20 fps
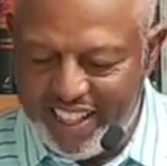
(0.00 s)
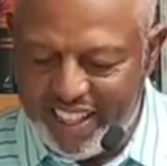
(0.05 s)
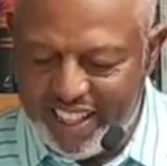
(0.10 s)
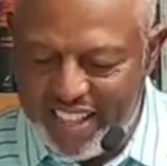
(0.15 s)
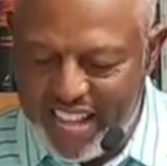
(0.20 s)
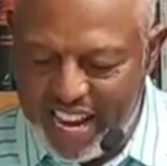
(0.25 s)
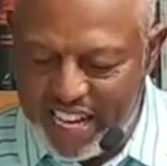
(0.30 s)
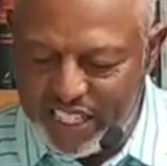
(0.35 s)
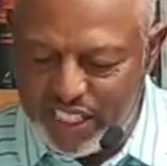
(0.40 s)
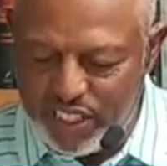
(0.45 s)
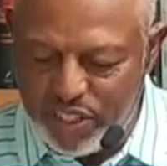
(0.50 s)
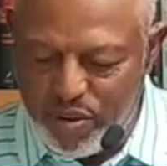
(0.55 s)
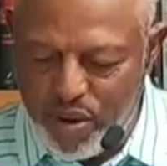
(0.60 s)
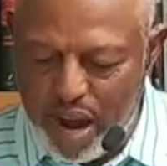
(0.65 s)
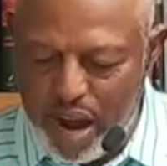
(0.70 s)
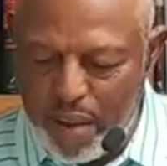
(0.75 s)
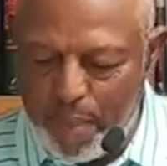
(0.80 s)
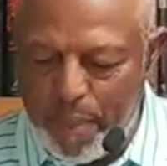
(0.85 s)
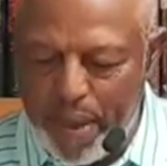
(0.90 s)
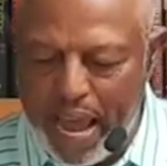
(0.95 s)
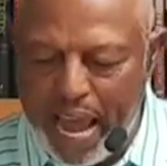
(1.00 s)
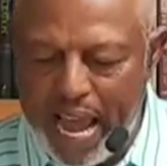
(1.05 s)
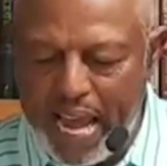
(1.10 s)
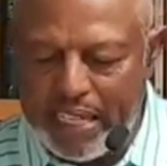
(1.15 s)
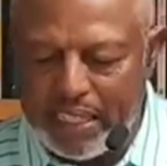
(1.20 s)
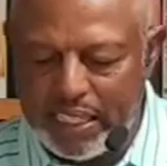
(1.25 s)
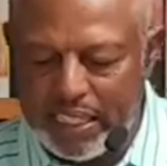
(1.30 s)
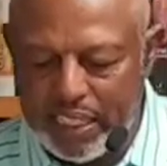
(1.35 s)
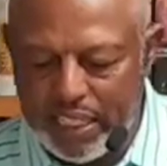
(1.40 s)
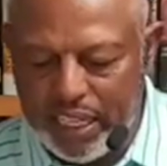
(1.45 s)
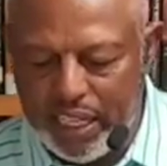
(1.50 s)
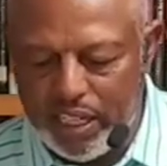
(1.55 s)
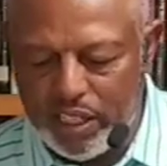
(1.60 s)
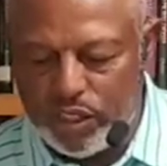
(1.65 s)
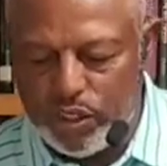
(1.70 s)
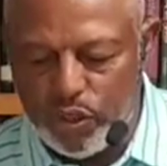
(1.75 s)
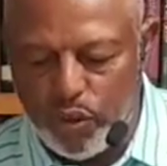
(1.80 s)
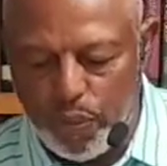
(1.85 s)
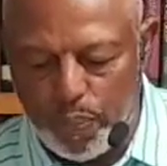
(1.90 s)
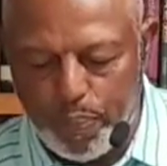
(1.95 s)
Thanks to our past
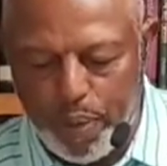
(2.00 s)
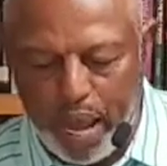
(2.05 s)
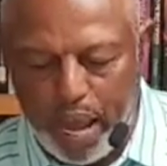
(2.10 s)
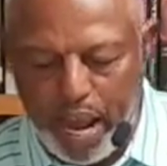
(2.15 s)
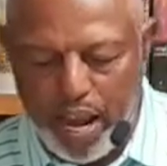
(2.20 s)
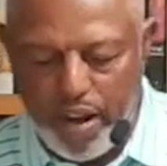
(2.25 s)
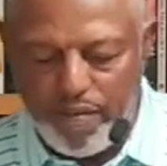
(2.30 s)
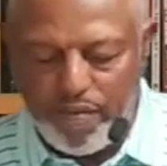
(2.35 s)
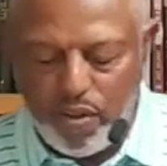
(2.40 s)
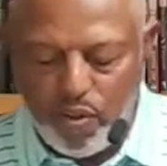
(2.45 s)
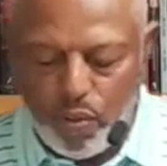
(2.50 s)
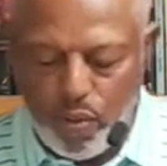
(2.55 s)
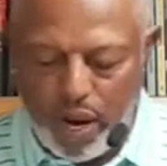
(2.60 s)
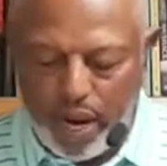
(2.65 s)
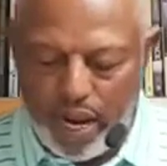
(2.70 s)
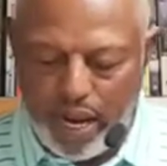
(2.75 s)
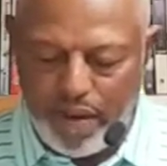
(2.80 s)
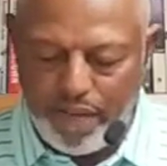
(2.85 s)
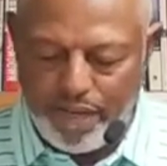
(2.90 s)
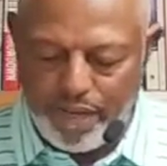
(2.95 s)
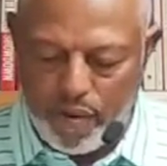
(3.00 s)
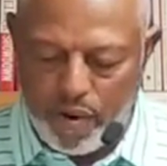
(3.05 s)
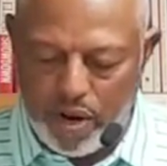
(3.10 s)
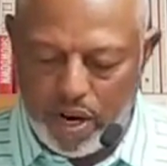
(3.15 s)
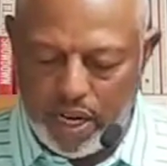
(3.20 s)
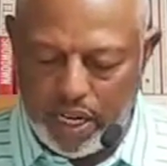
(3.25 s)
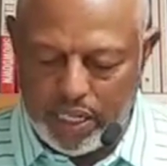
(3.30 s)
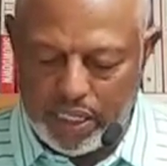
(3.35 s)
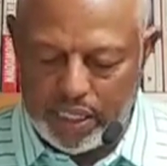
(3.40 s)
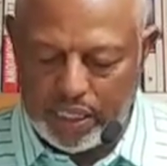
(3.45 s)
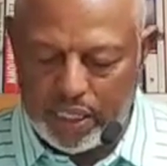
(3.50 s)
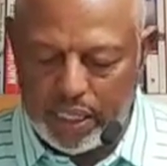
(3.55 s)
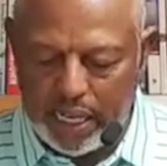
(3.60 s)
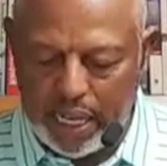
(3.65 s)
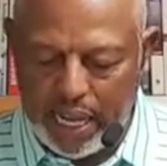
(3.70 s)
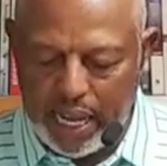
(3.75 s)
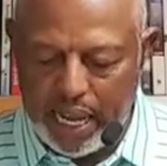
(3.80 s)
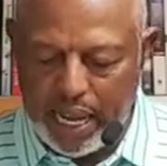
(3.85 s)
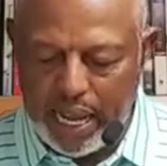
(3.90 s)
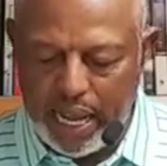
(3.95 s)
leaders who paved the way for us,
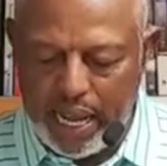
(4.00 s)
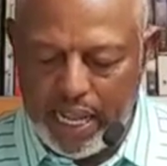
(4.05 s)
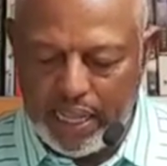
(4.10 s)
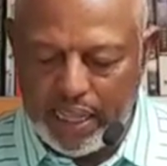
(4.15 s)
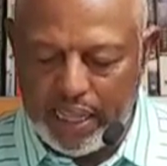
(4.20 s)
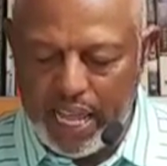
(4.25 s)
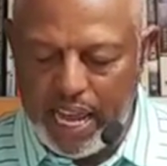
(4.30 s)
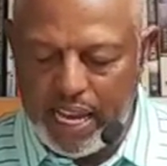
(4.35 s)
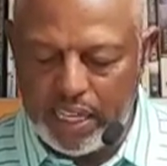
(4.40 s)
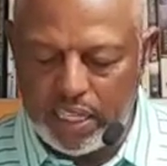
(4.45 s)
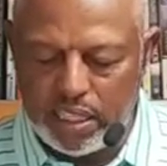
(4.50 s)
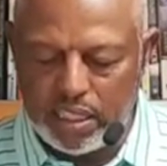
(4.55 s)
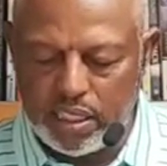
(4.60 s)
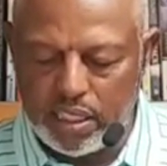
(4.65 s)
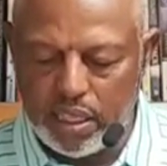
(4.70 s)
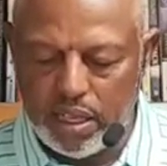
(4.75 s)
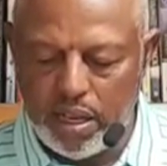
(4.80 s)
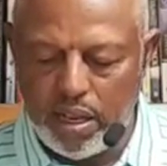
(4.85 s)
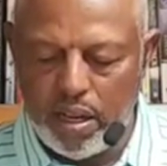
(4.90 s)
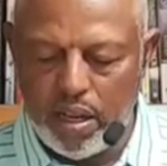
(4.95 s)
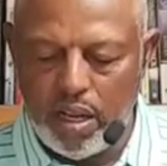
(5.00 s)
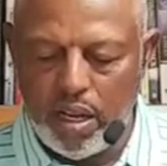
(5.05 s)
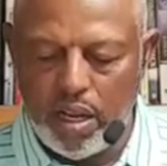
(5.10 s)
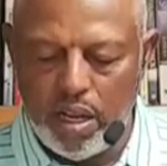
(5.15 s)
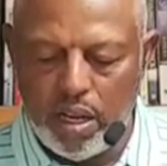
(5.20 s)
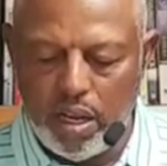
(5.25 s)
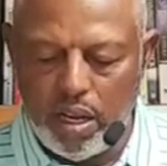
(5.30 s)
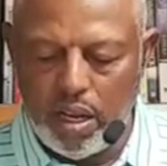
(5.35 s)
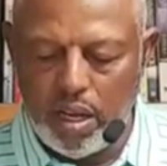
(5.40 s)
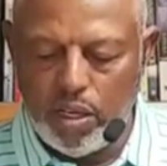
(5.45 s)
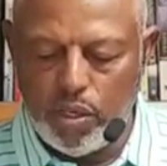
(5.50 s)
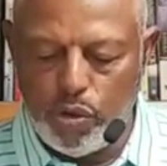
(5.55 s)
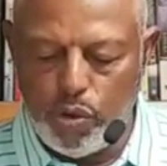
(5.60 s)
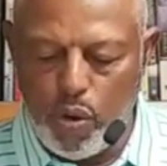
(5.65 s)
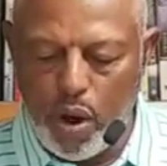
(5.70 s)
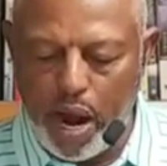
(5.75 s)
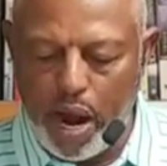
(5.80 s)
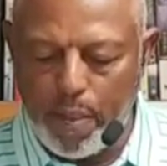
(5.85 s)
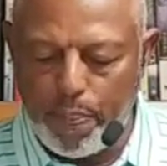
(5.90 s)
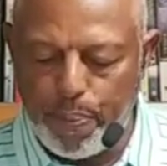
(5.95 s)
and thanks to
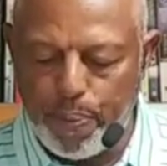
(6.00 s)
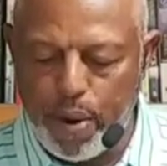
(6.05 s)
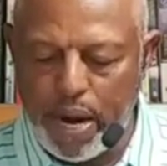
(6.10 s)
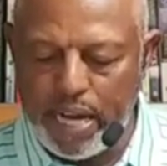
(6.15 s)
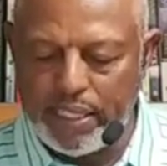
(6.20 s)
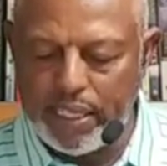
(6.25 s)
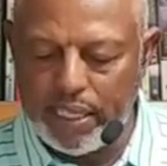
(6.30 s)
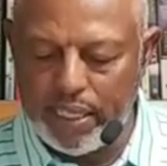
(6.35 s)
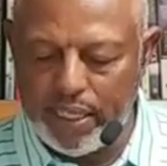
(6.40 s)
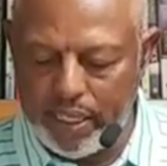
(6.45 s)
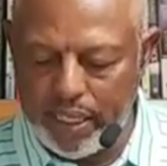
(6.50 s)
our present